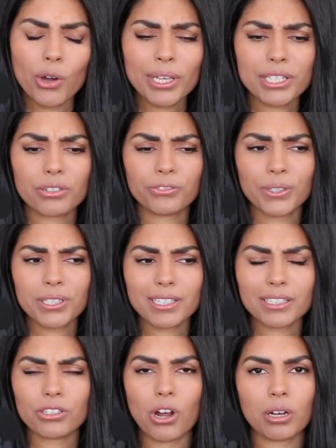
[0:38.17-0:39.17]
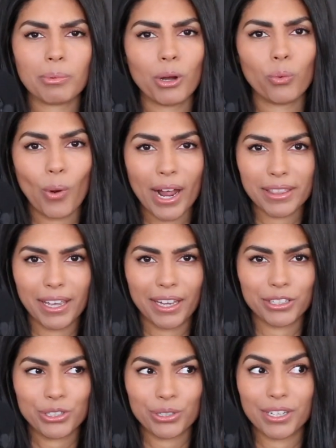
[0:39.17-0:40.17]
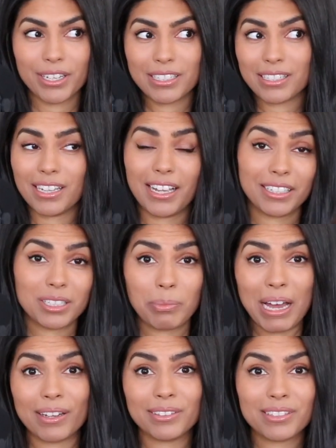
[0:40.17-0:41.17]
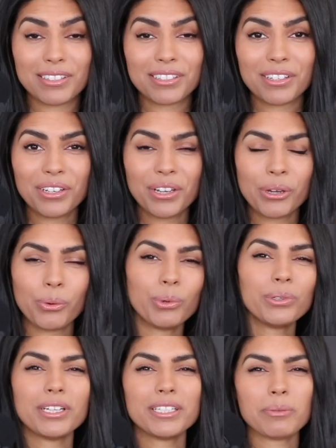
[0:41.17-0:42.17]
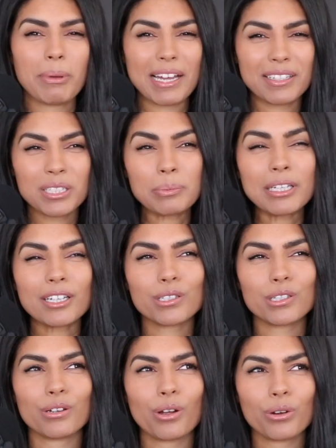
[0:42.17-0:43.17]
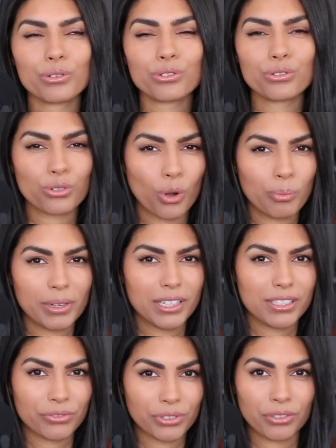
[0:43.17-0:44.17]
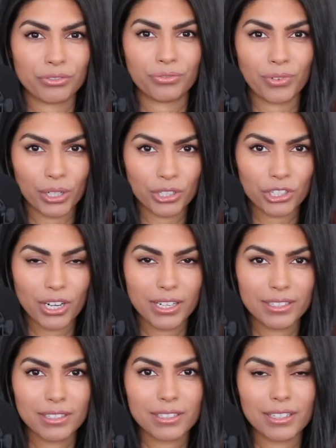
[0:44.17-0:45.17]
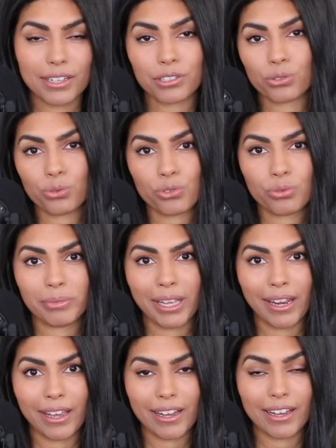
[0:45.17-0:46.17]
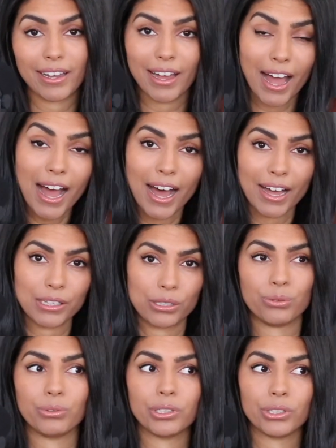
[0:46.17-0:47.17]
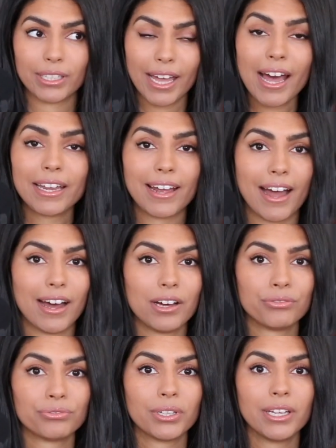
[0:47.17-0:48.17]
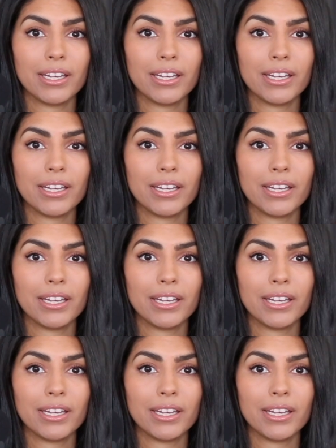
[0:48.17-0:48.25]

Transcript: Okay, so first let's talk about why the answer is it depends. Well, it depends because there are so many different functions that social media has or can have.